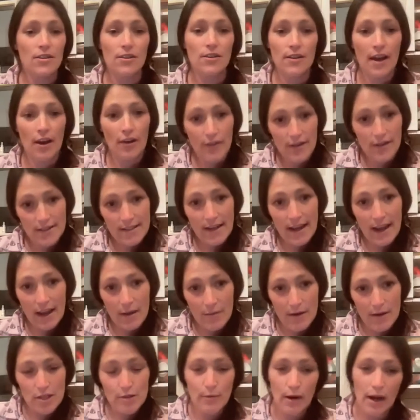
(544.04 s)
on obviously how
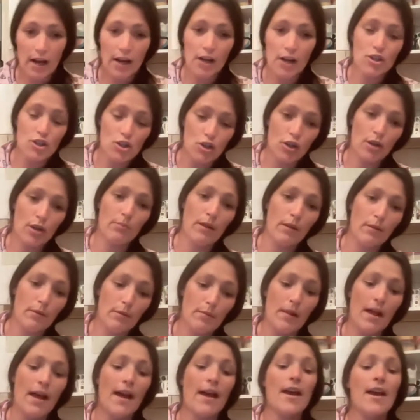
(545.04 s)
much Milo, sugar, blah, blah,
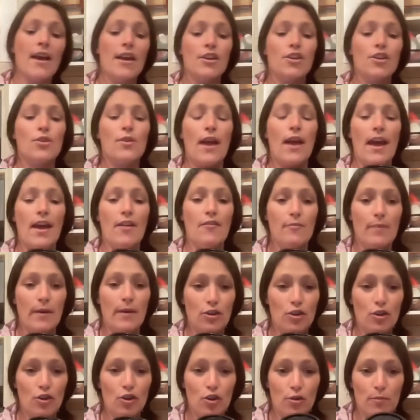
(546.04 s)
blah you have, but
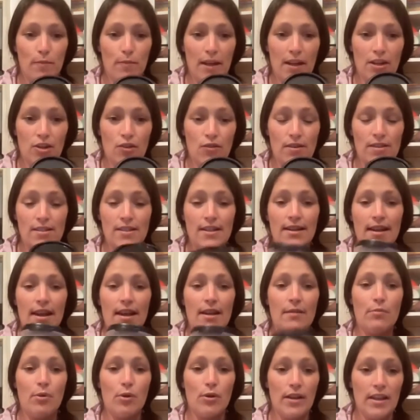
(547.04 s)
you could be interested
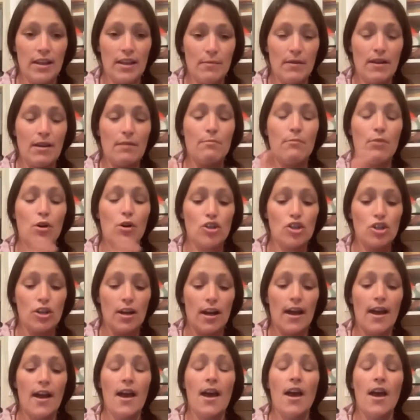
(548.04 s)
in putting them in a
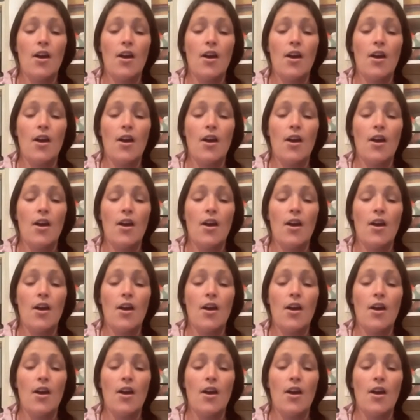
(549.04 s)
modular.